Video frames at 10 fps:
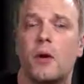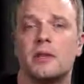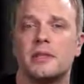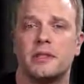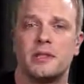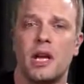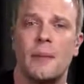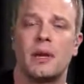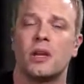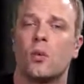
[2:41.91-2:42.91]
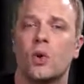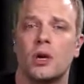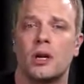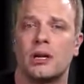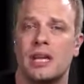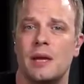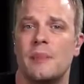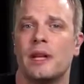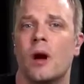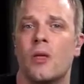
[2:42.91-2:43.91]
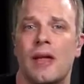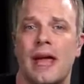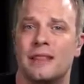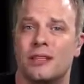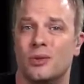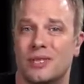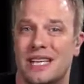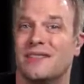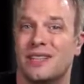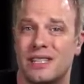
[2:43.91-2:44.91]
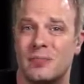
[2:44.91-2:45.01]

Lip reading: focus on your timing and work on keeping all the 8th notes evenly